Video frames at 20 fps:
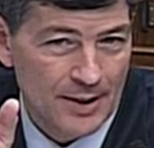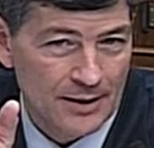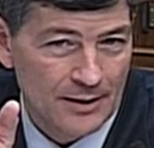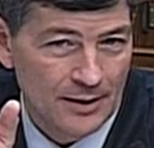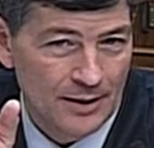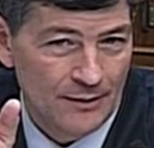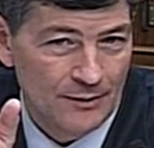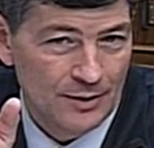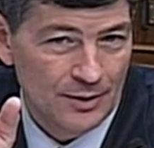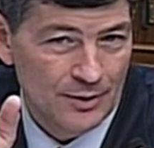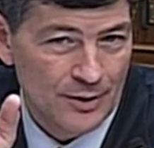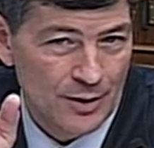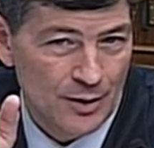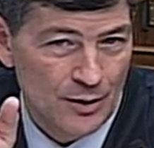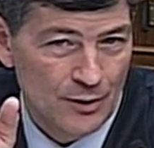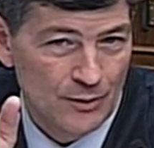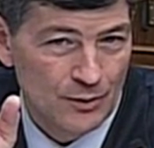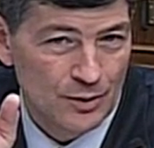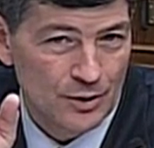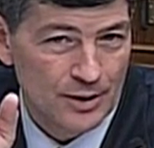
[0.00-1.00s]
level to
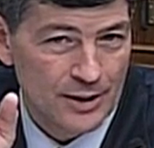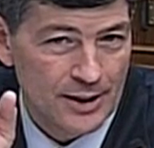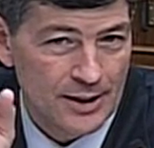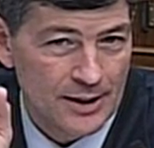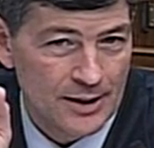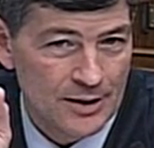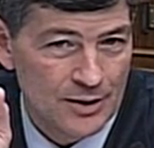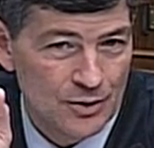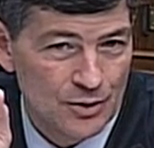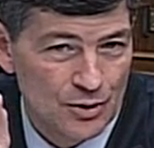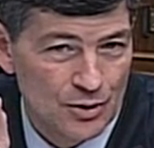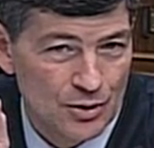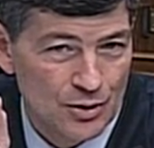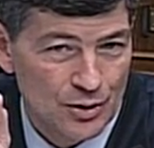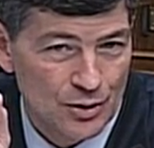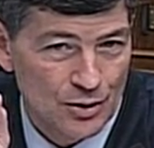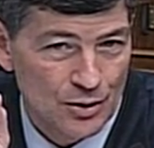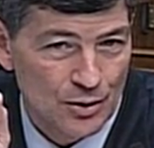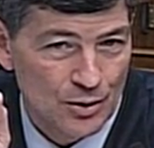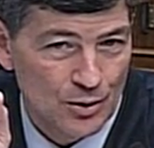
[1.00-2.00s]
hopefully
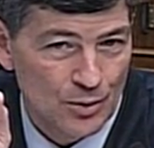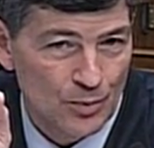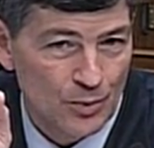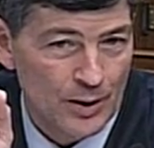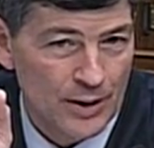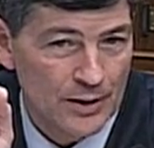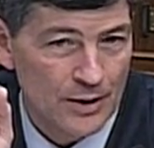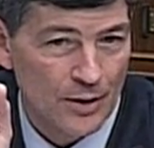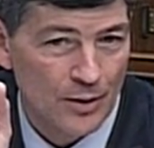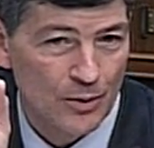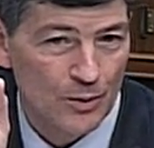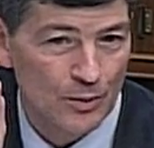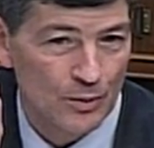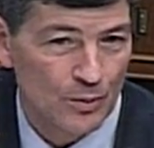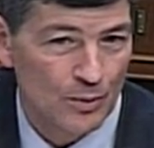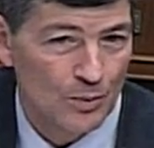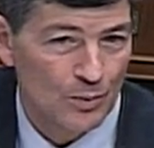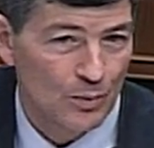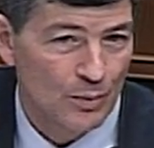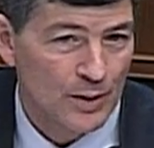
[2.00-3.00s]
ensure we don't
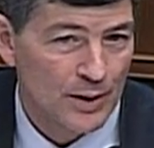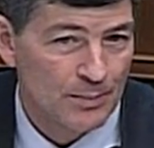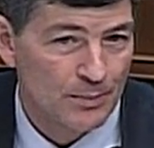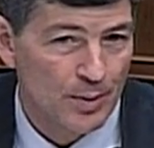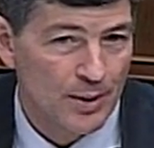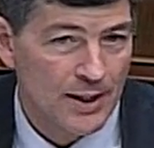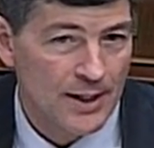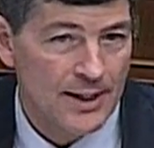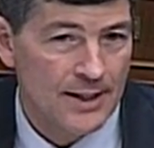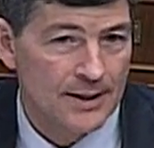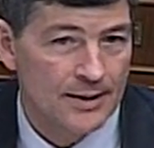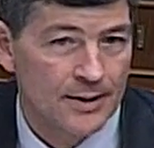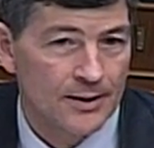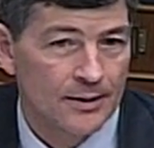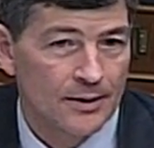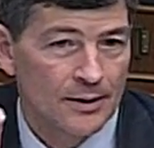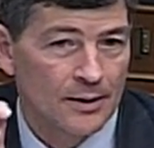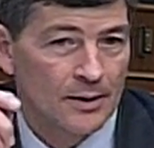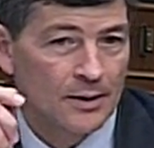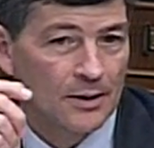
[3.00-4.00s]
repeat
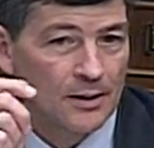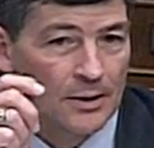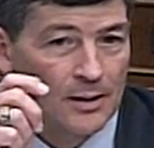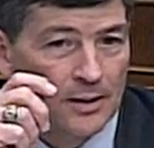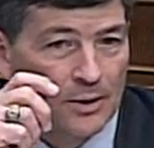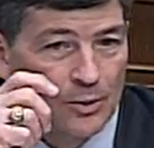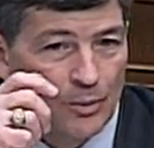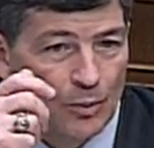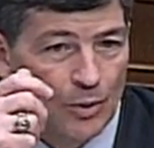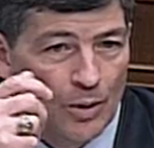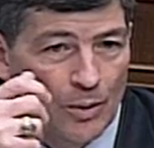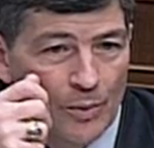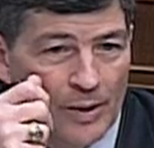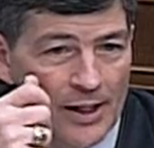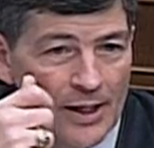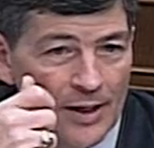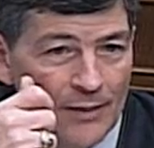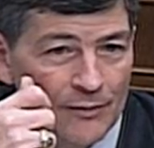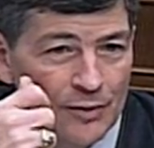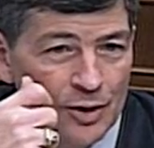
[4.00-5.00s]
what we
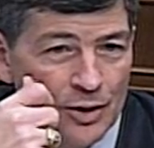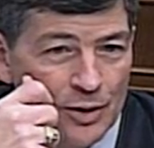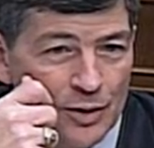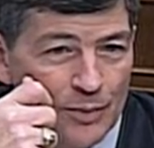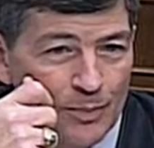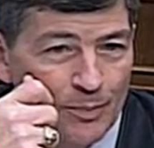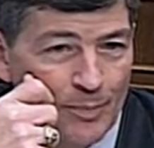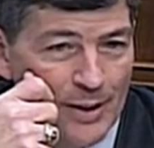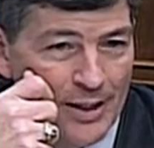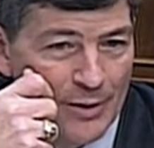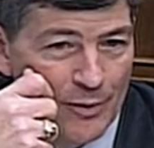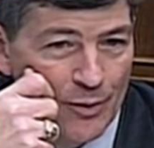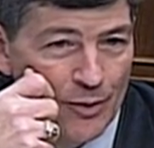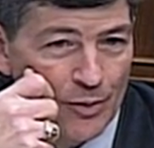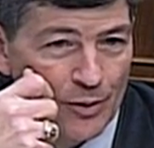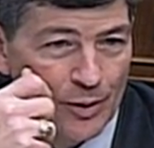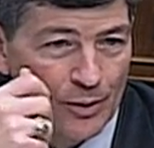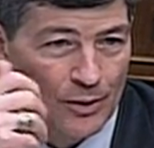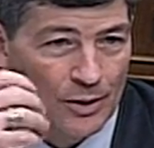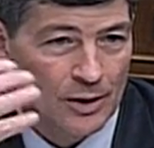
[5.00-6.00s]
have just been
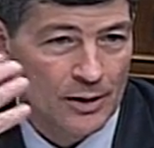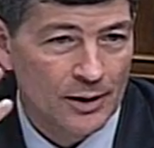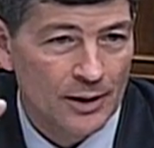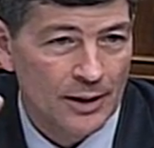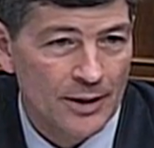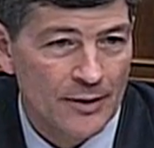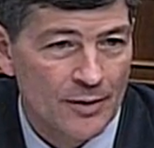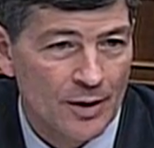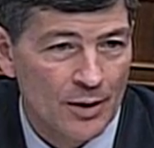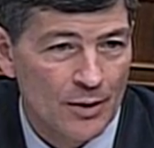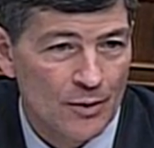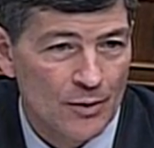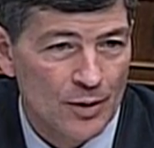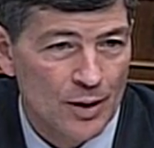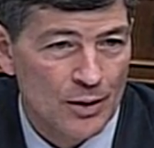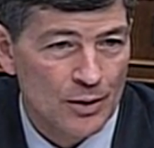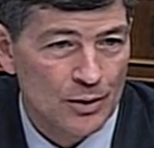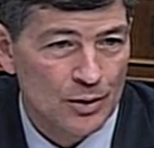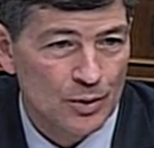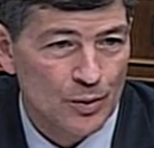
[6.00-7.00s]
through. Clearly, there are
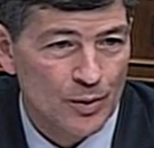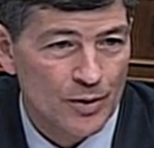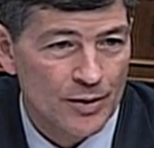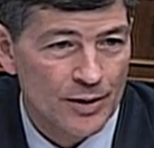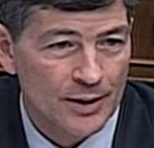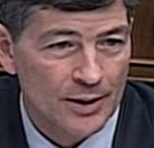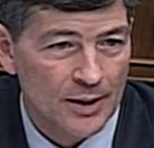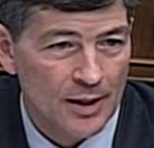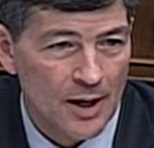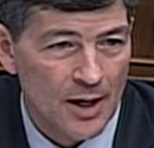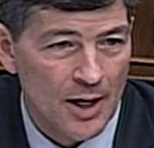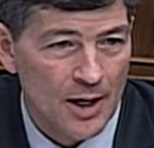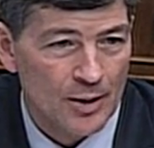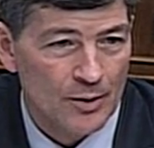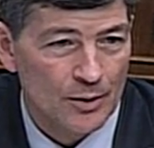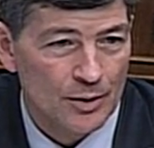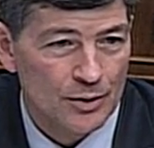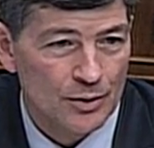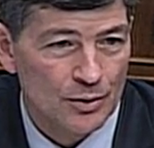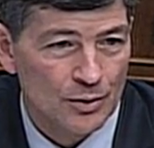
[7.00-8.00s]
those within
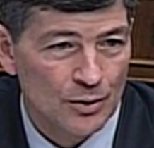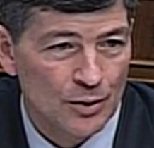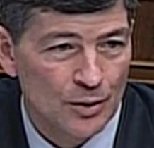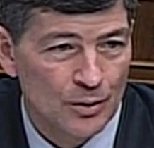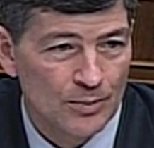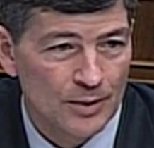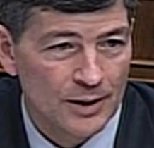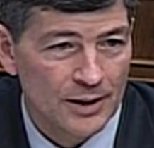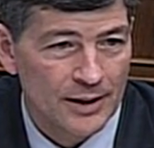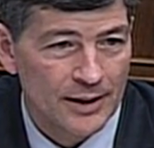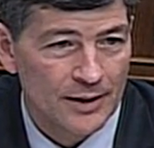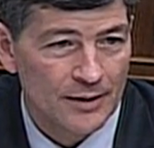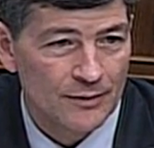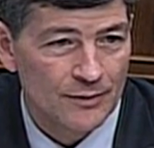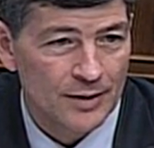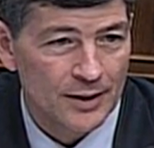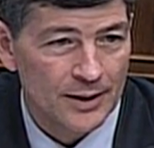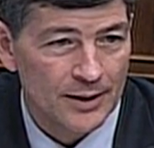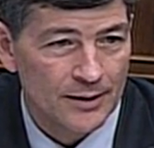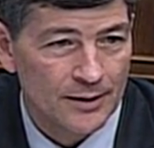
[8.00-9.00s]
Congress who believe
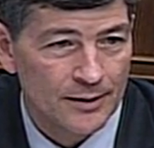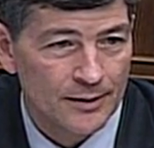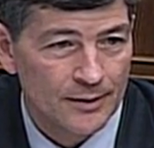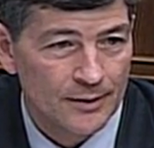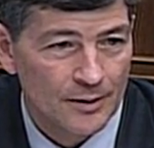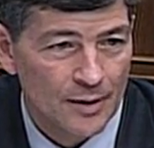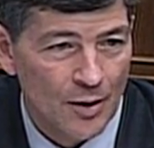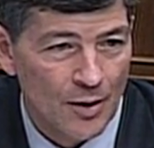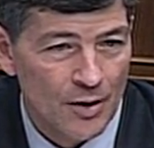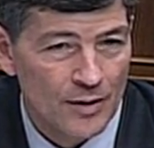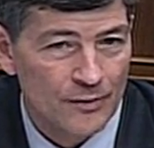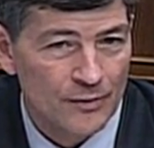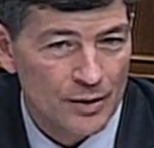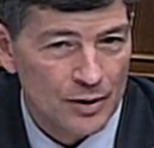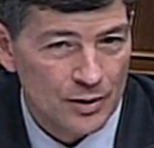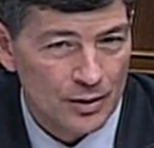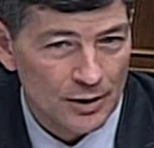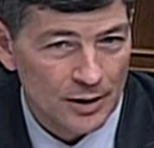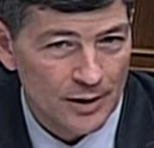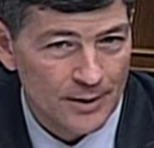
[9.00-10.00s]
in
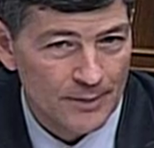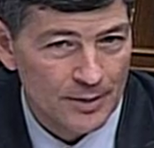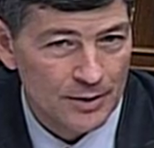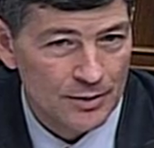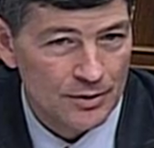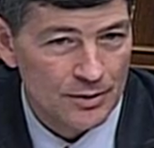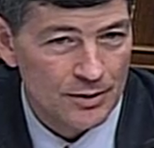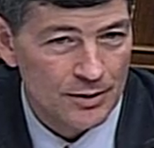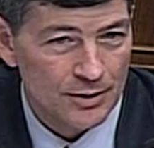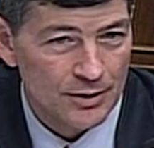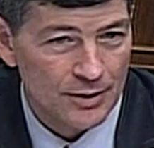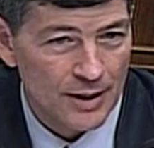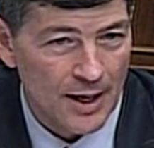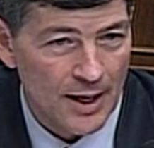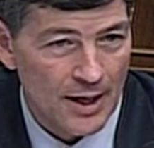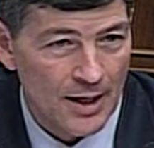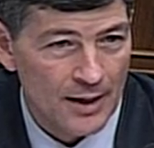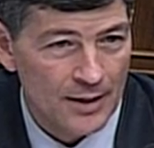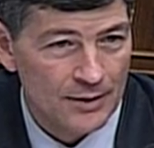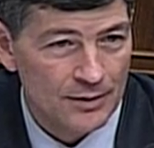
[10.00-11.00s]
artificial limits to the
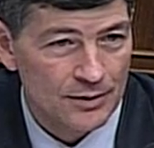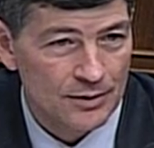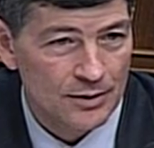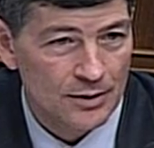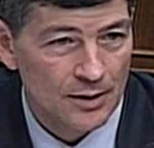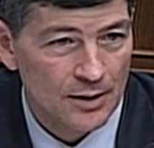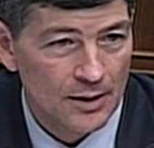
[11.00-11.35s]
size